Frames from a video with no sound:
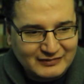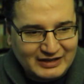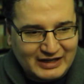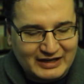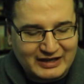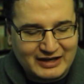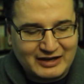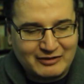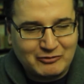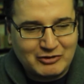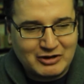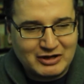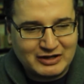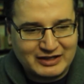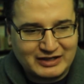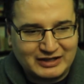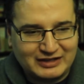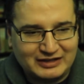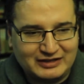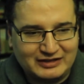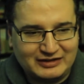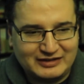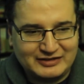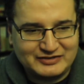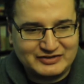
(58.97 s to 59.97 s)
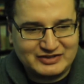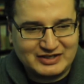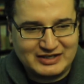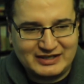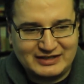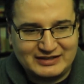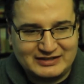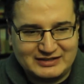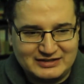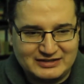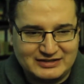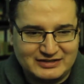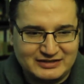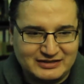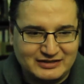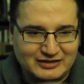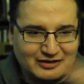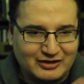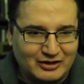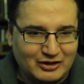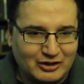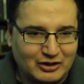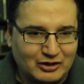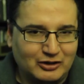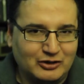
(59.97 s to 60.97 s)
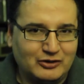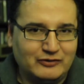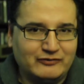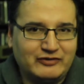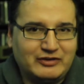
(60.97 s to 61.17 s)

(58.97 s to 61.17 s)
and I walk in and there's kids all